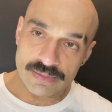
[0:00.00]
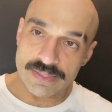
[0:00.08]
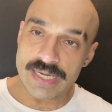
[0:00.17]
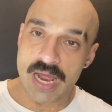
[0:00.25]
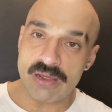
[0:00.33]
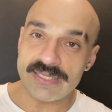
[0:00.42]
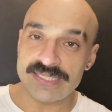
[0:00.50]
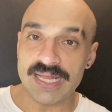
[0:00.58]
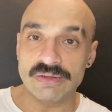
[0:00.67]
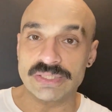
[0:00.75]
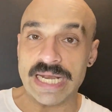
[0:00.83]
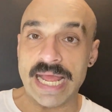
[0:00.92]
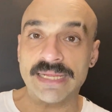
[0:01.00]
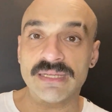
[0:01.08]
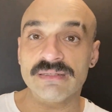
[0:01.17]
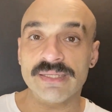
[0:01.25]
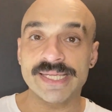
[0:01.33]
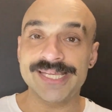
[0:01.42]
Now it sounds like
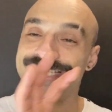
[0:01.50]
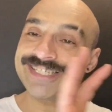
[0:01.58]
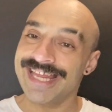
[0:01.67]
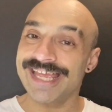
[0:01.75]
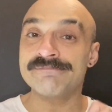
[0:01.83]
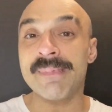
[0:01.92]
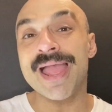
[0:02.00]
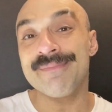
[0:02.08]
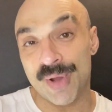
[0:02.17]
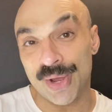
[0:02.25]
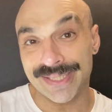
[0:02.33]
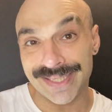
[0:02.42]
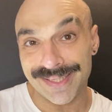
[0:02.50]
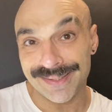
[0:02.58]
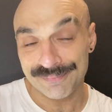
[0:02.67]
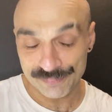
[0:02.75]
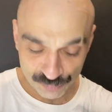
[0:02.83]
he's taking my money.